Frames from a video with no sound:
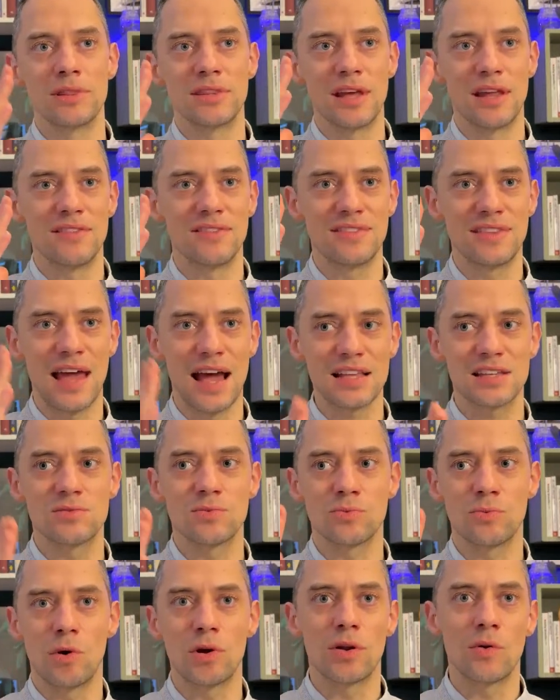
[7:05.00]
then that's
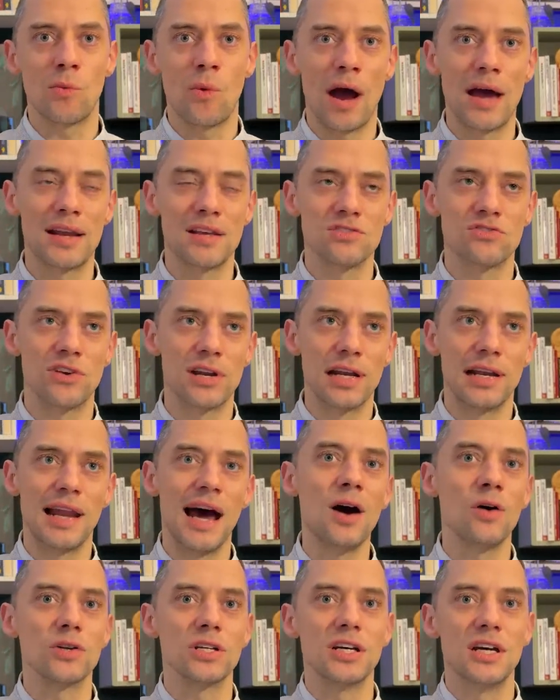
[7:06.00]
why it is really
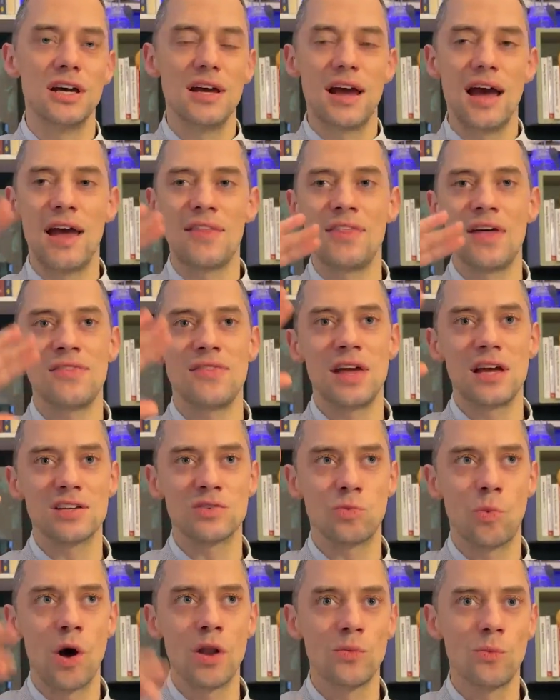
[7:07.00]
loud. And then there's
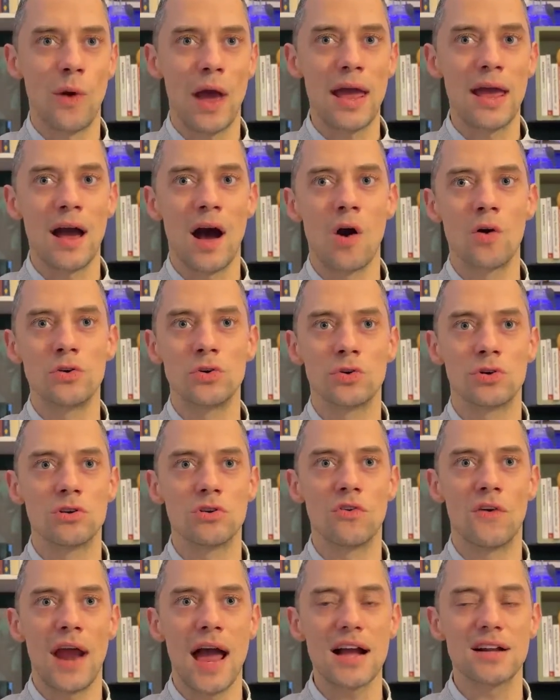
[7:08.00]
one way how you could
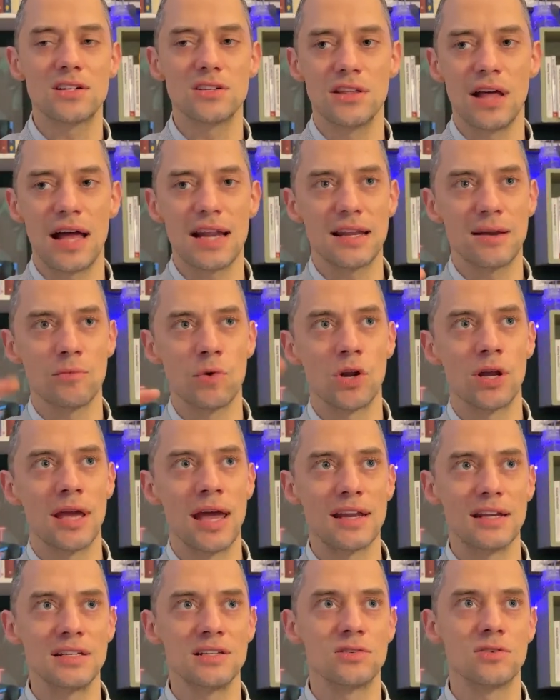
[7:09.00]
react to that, and I'm going to
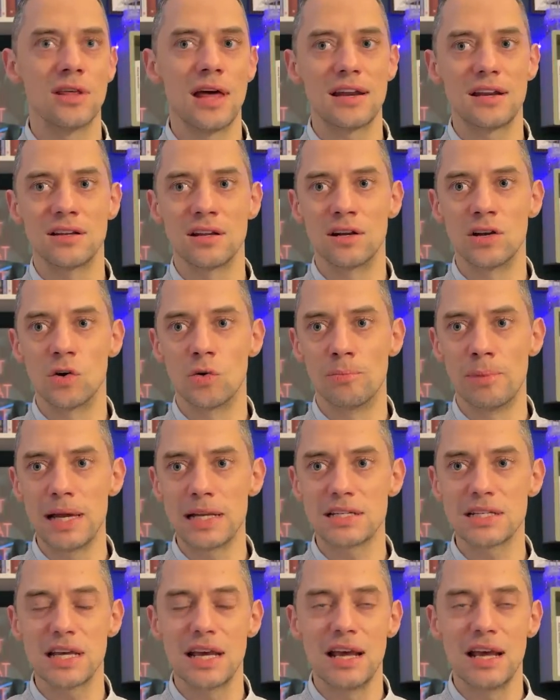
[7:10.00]
get into that in a little bit.